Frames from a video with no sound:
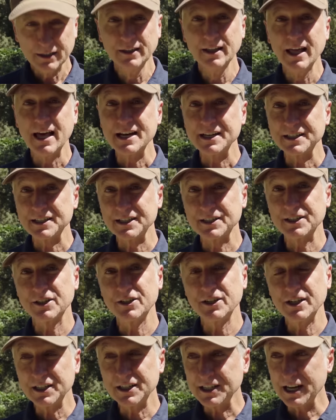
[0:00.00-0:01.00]
lettuce is a
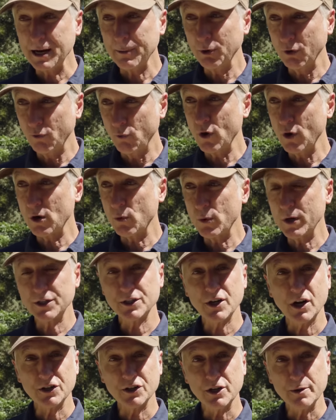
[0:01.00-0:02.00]
good example of what I want to
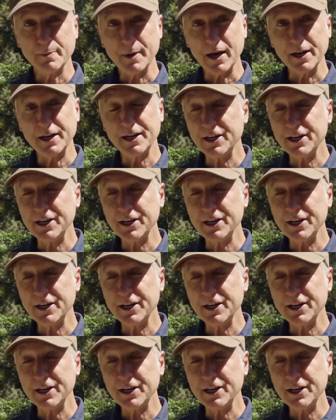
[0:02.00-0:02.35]
talk to you about